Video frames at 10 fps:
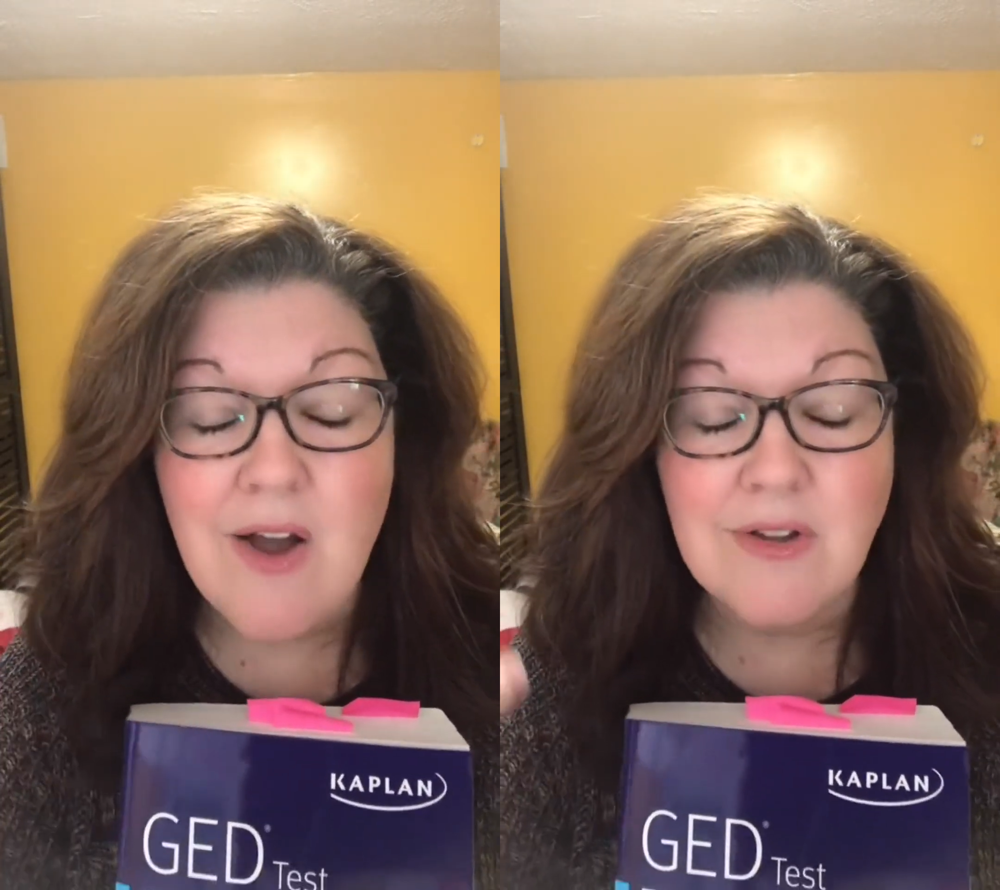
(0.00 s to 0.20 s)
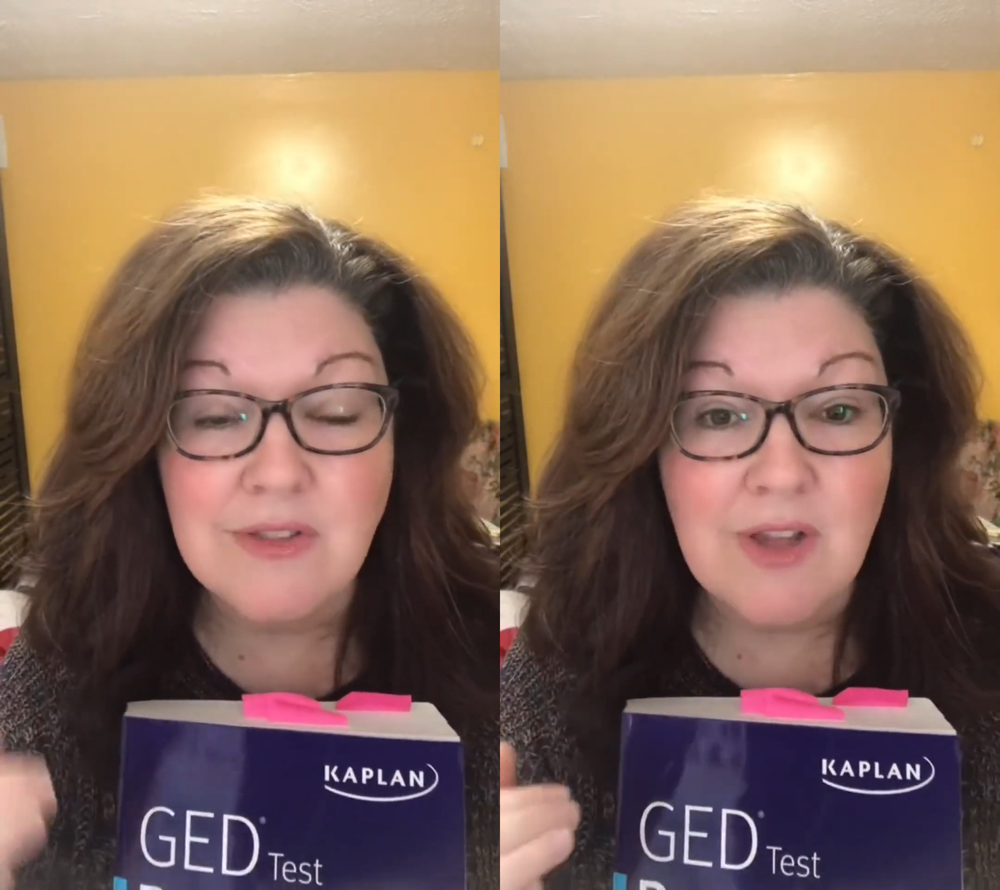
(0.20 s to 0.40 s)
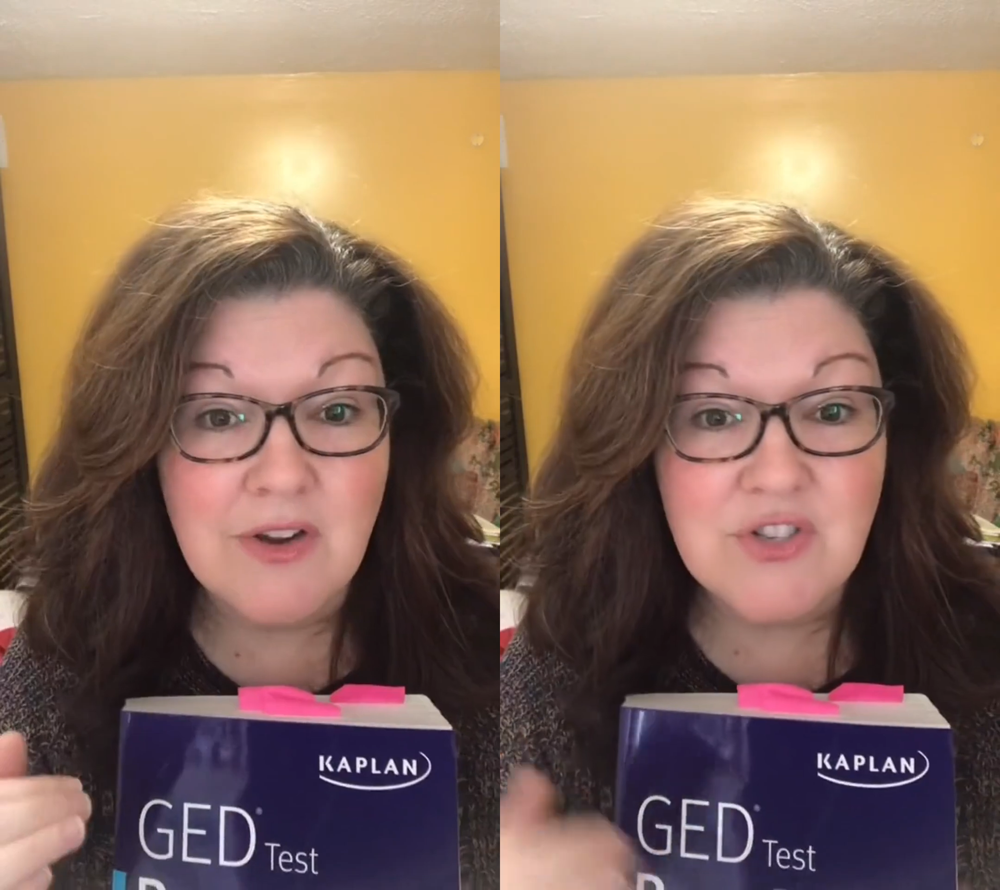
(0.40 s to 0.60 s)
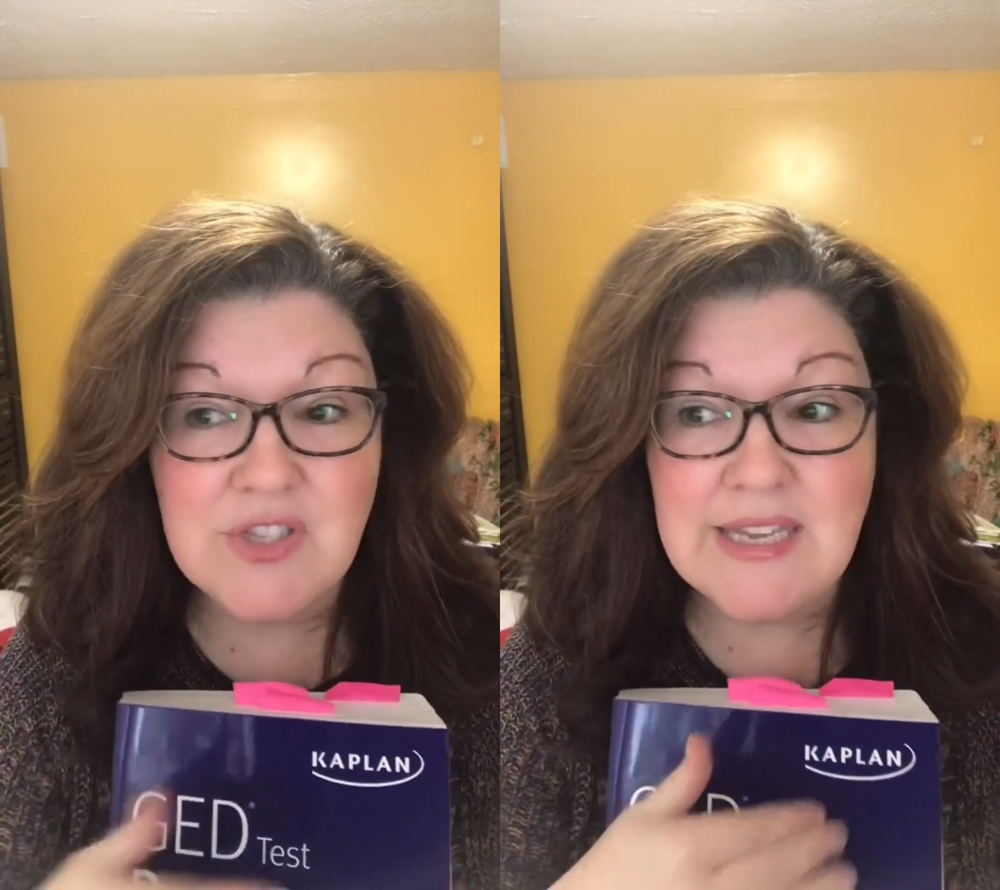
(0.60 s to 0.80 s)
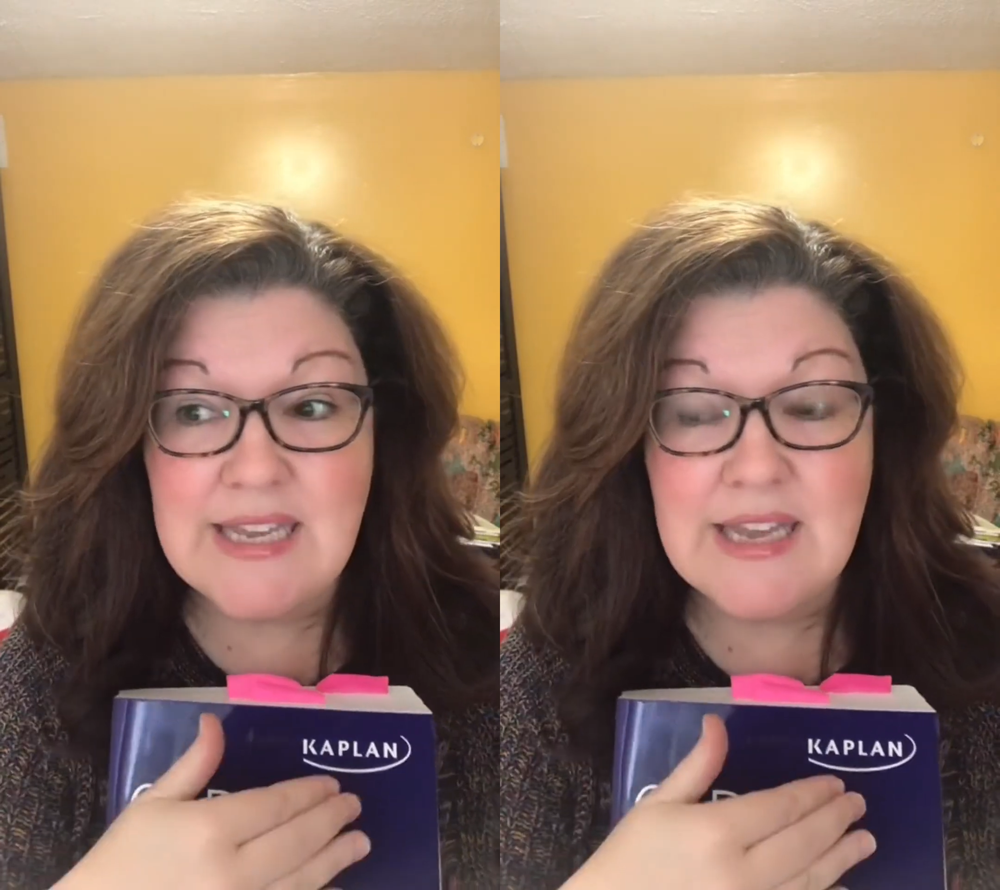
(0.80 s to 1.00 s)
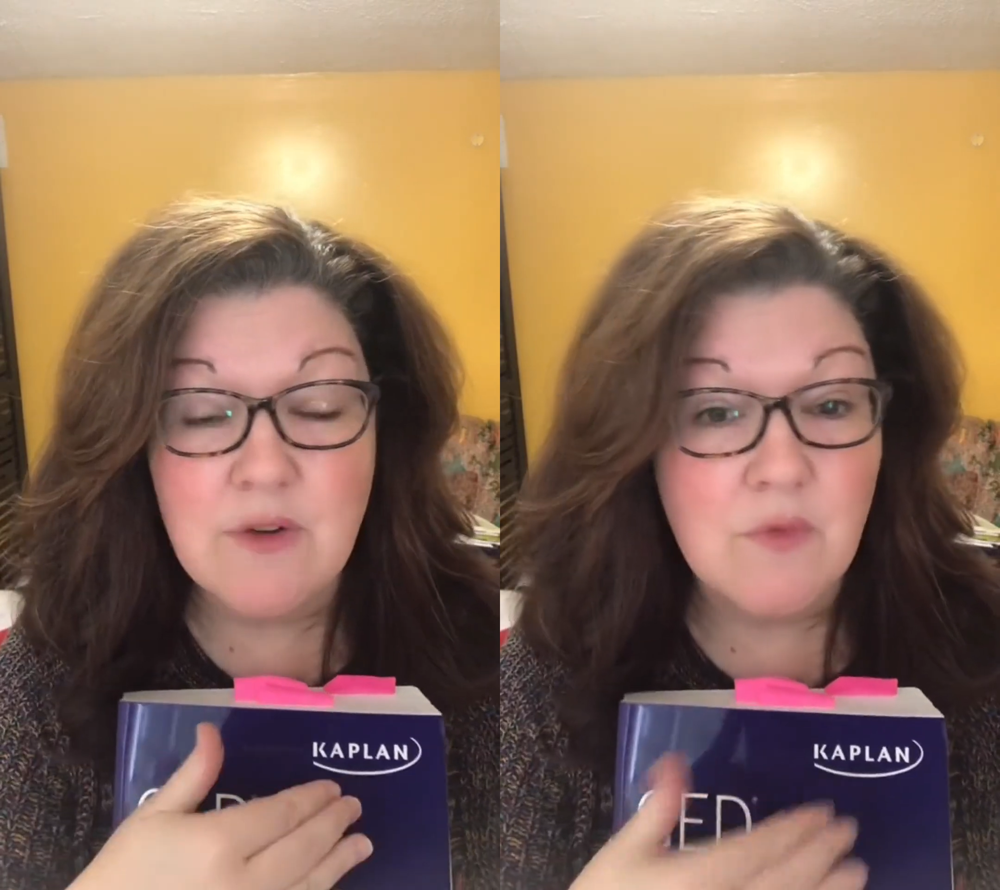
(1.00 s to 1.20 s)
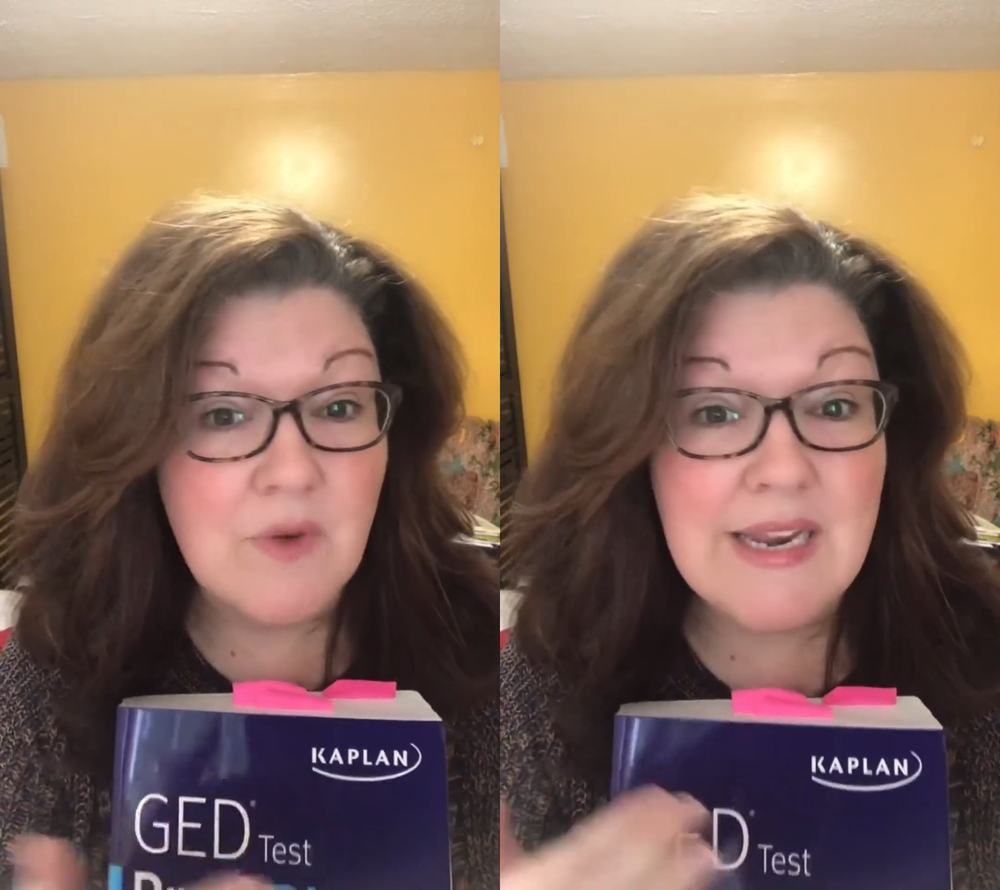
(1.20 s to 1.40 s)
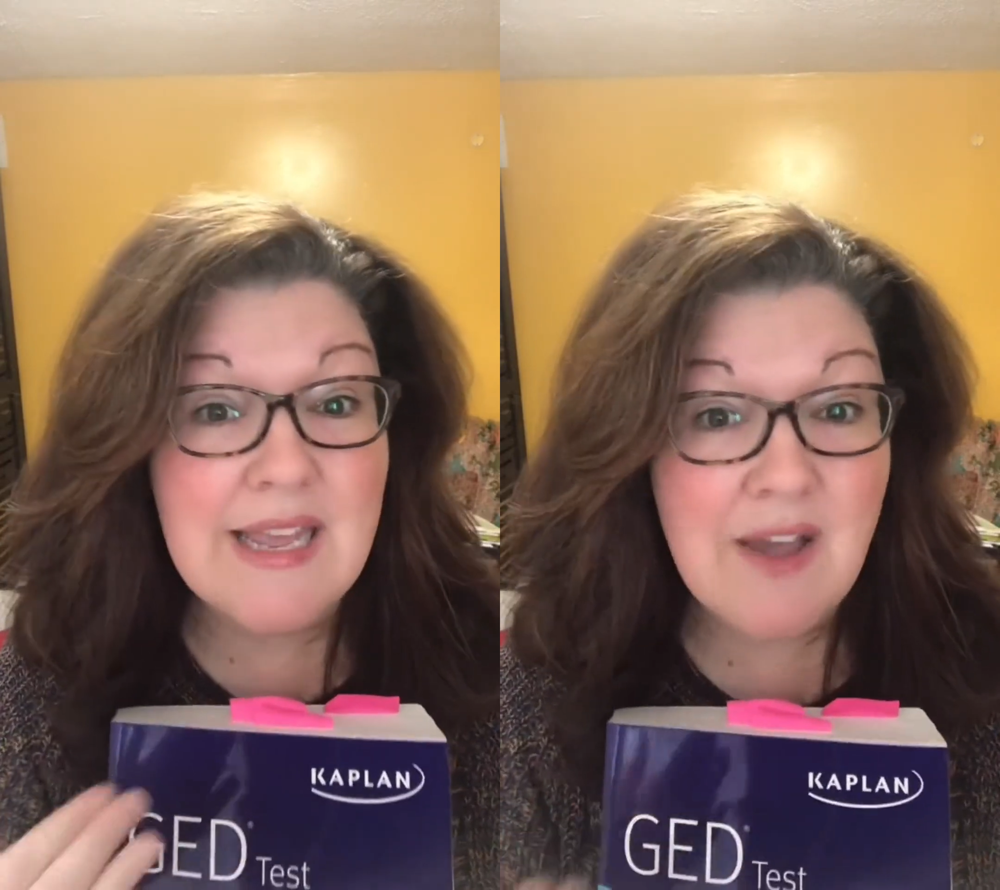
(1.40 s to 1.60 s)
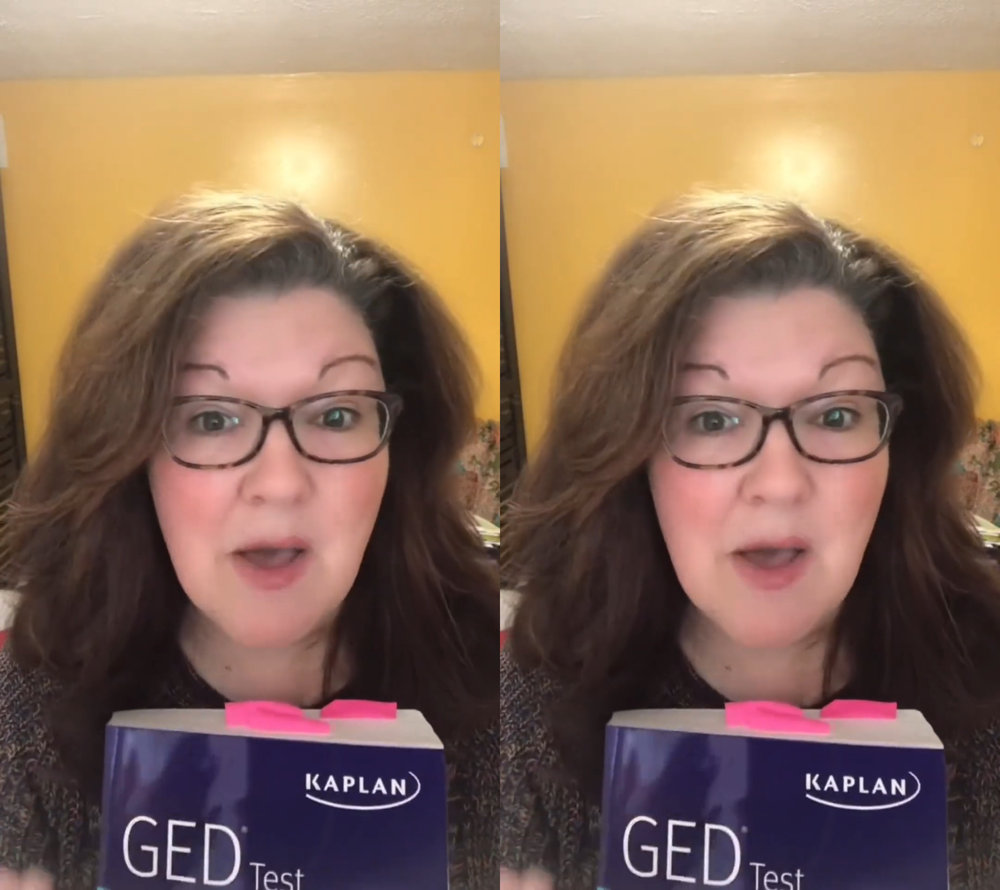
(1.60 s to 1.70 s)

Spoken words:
are largely reading